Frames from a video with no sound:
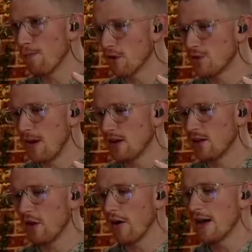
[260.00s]
perspective.
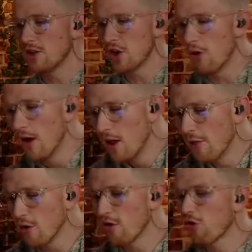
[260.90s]
All right. So
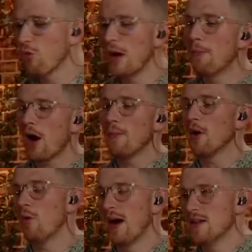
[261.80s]
there are three
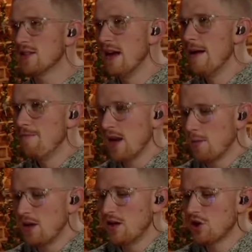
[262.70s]
primary ways, and I'm
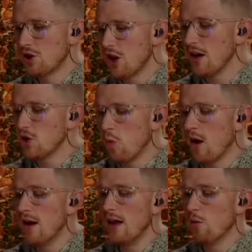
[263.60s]
going to share each
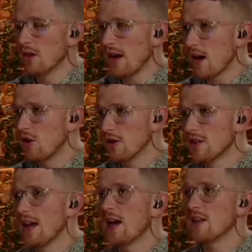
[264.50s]
one and what that kind of looks
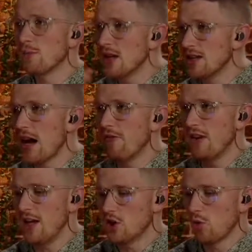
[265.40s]
like. And then I'm going to dive
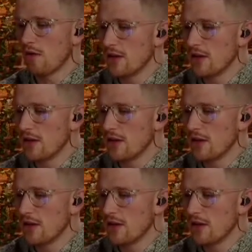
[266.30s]
into each one of